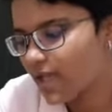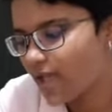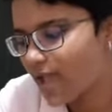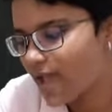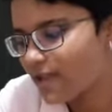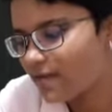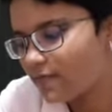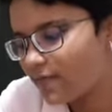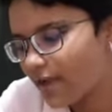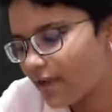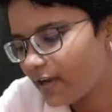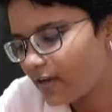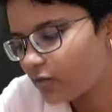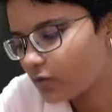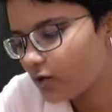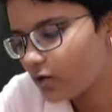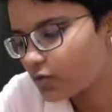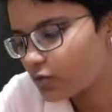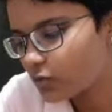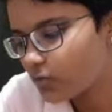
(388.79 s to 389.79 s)
alpha
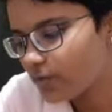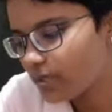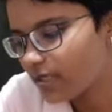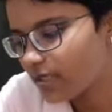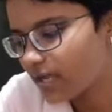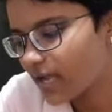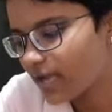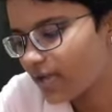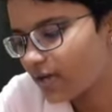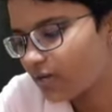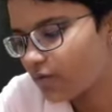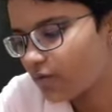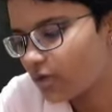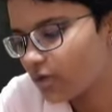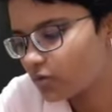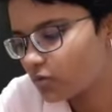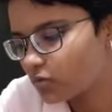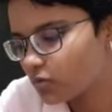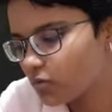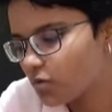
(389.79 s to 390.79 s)
equal to beta equal
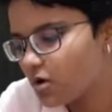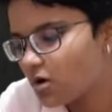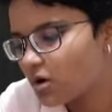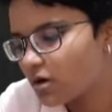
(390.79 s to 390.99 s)
to